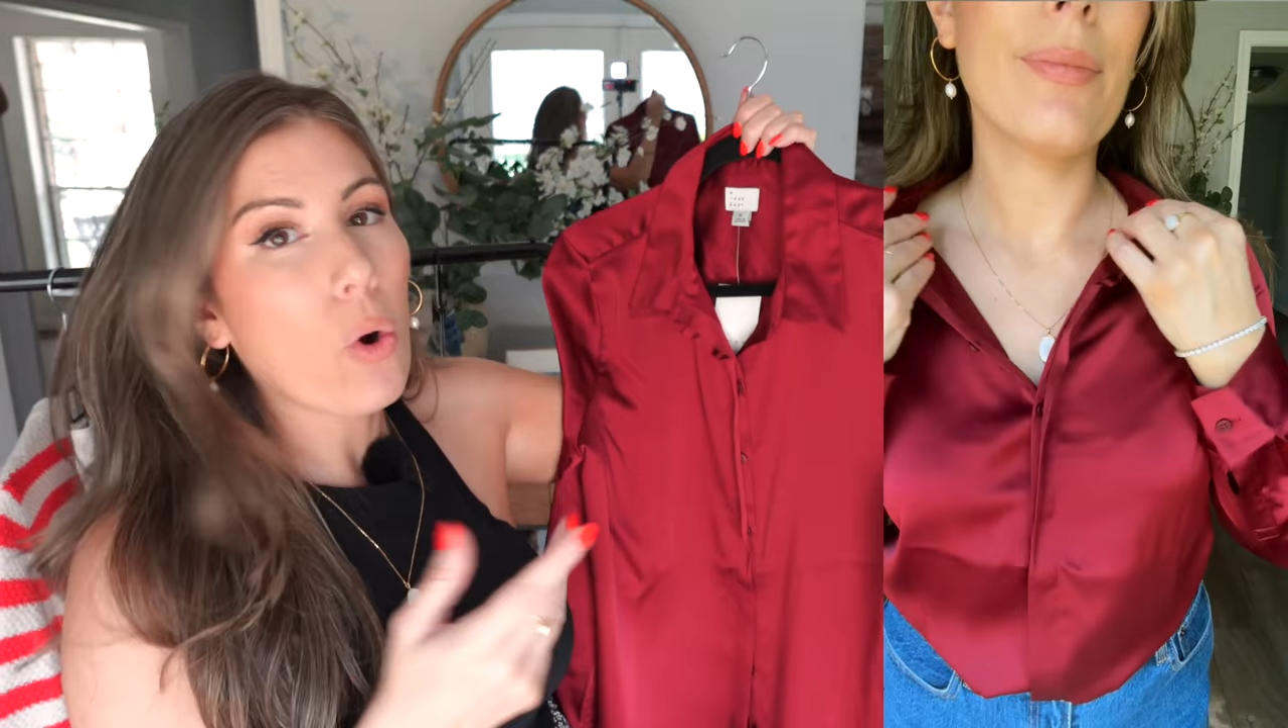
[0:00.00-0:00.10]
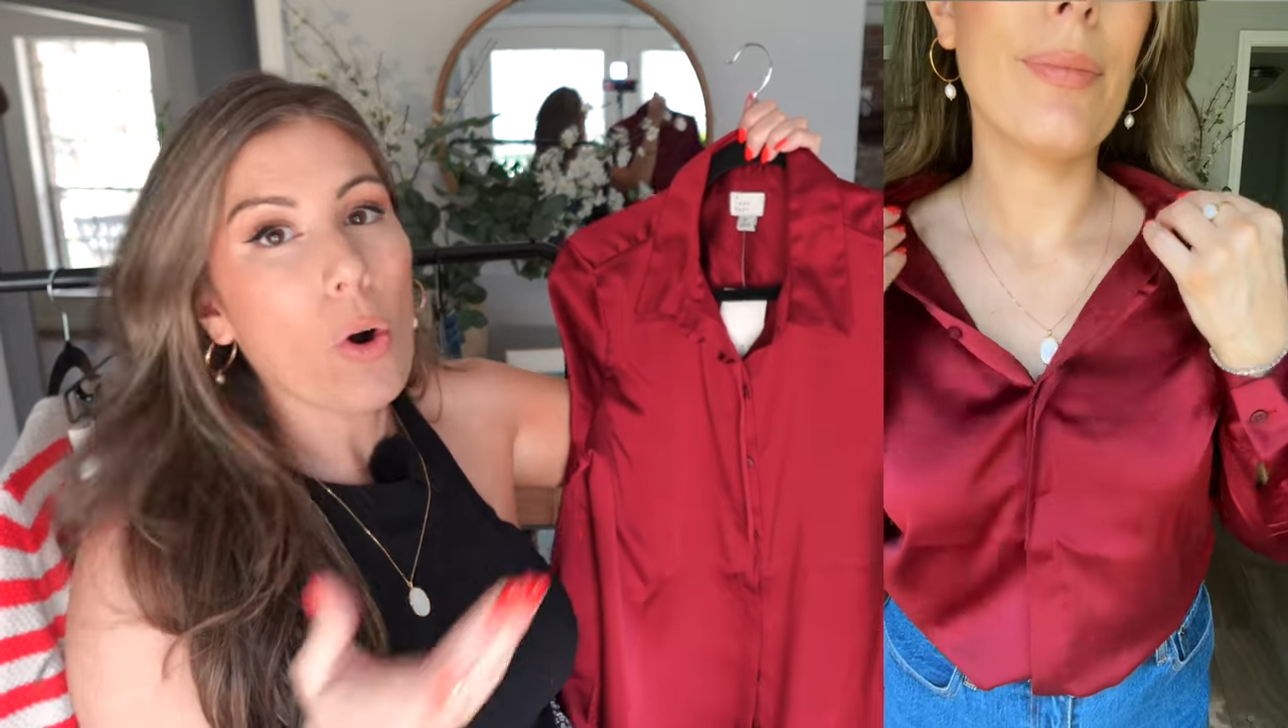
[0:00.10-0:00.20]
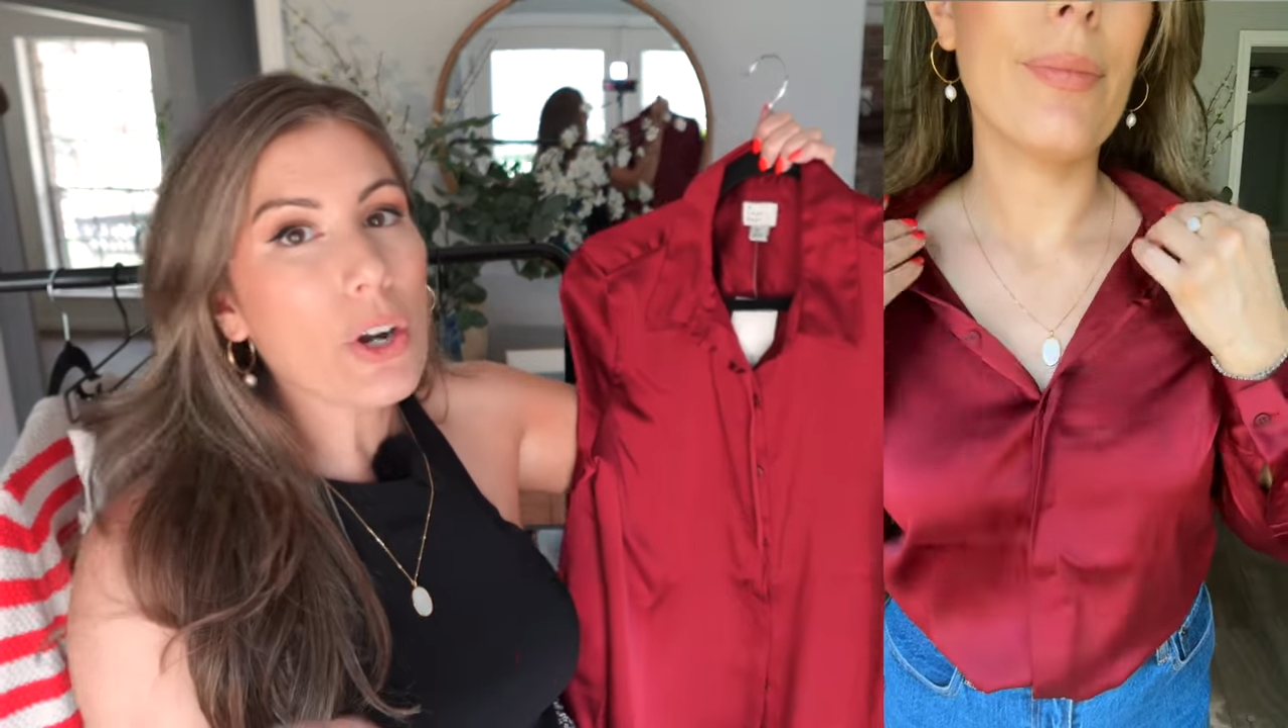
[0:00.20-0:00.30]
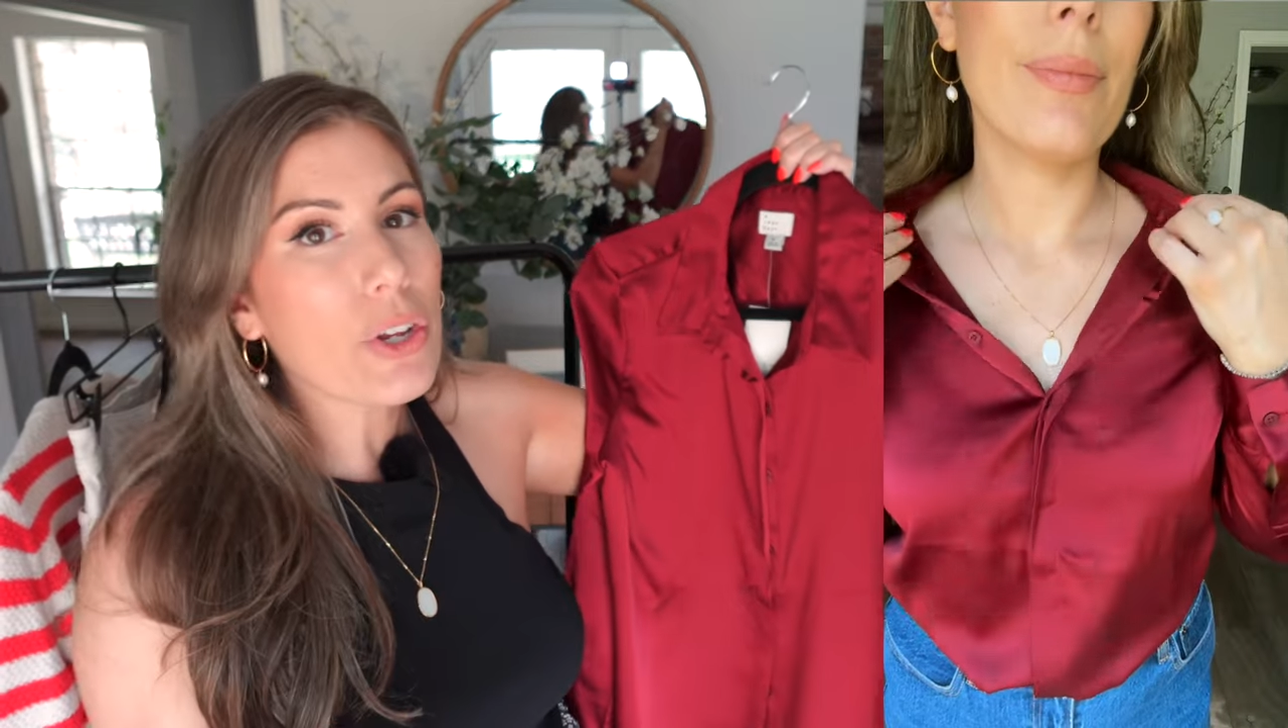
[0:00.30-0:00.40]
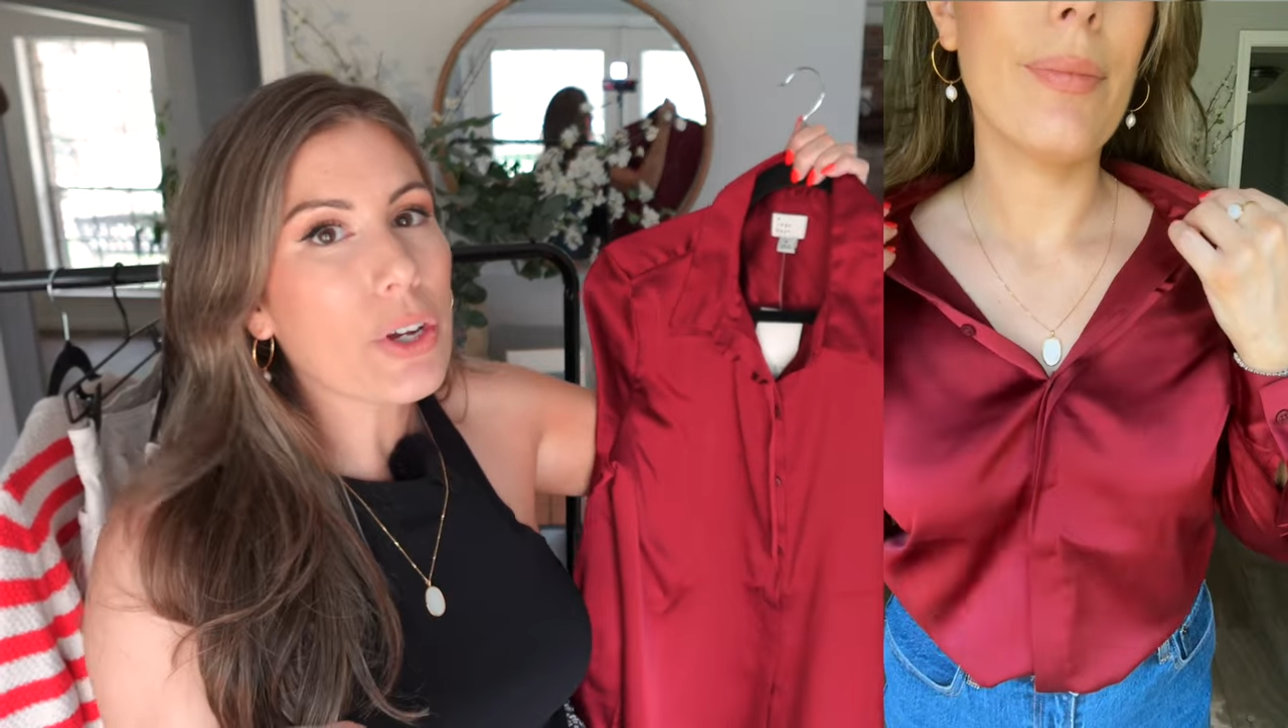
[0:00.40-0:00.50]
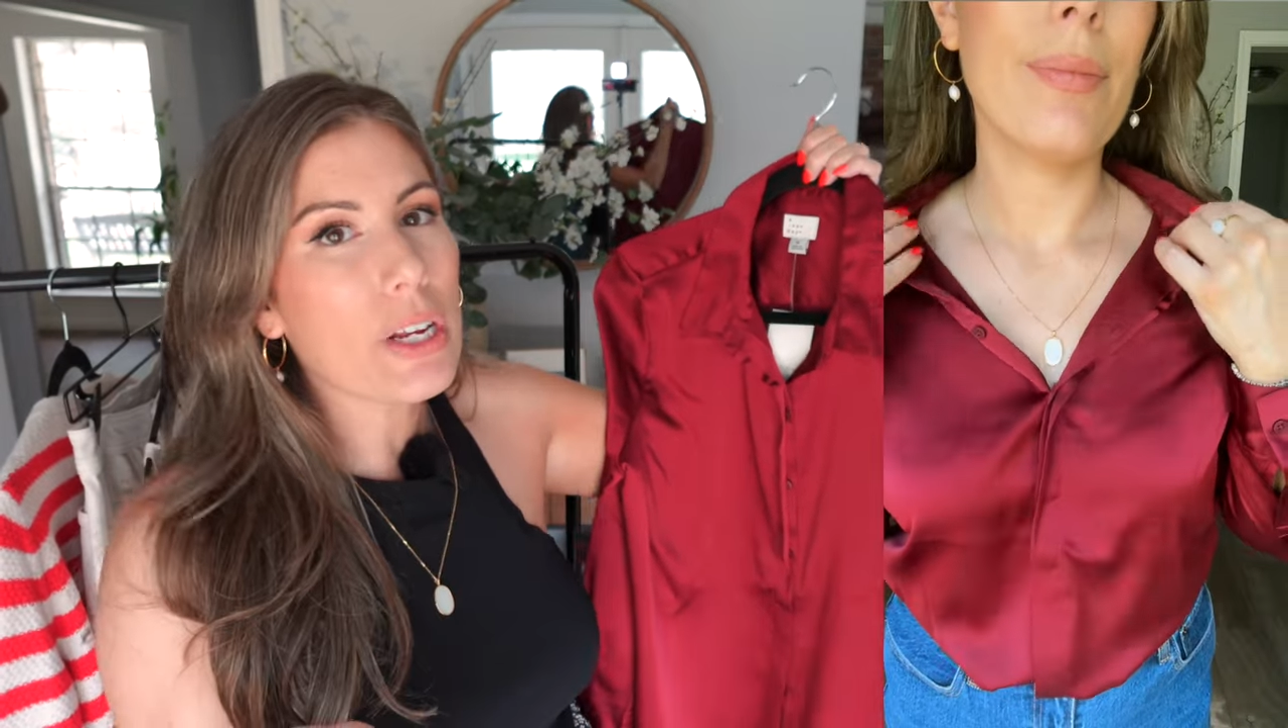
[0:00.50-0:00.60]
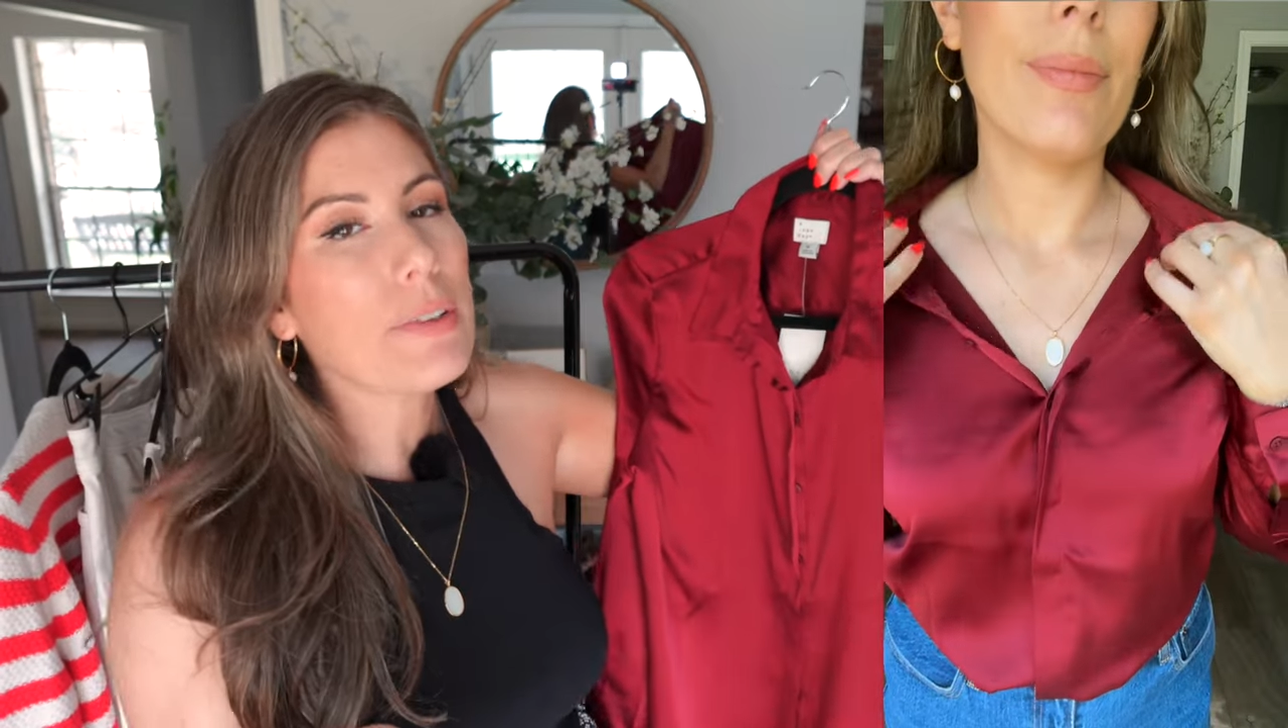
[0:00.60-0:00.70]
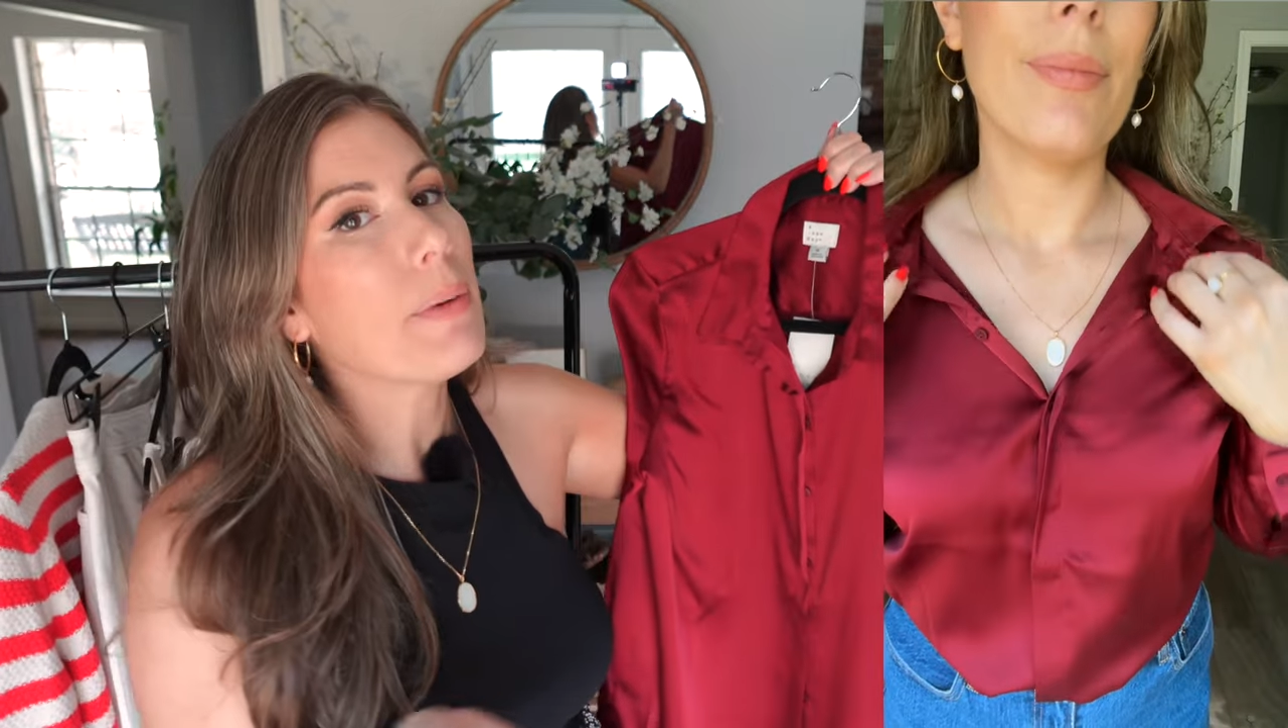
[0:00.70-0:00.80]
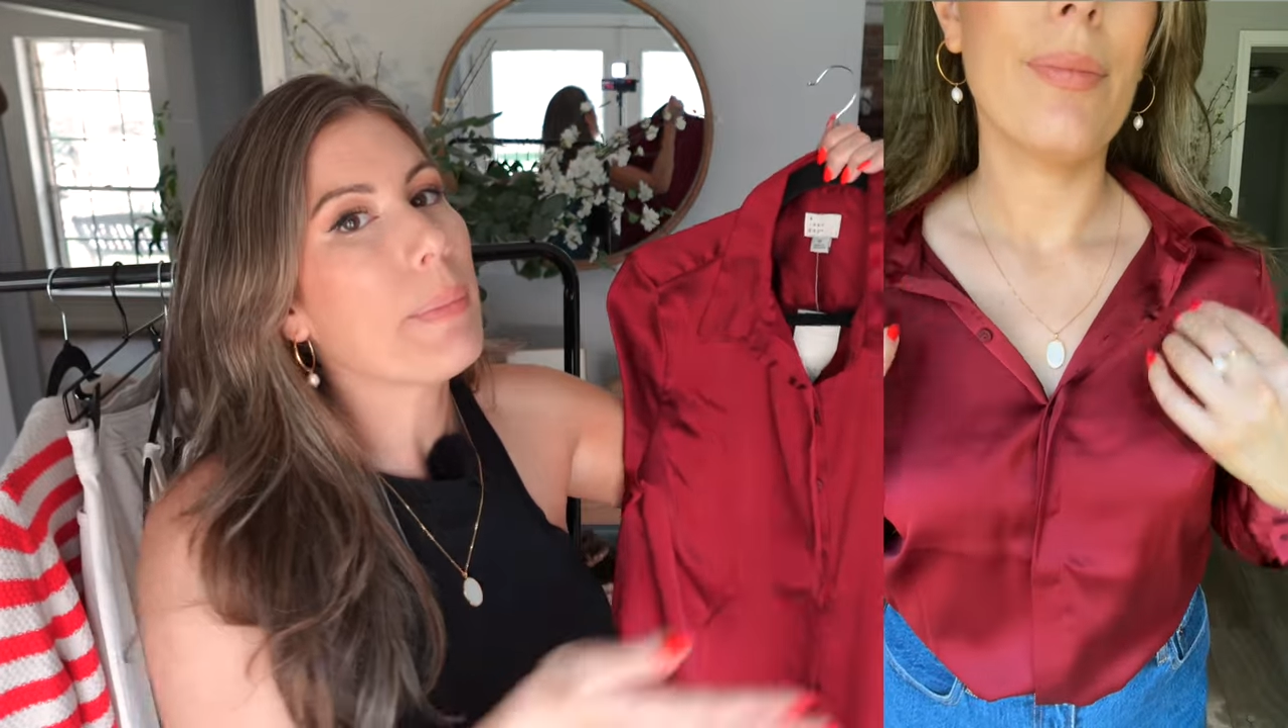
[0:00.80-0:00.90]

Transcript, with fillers: Or you can even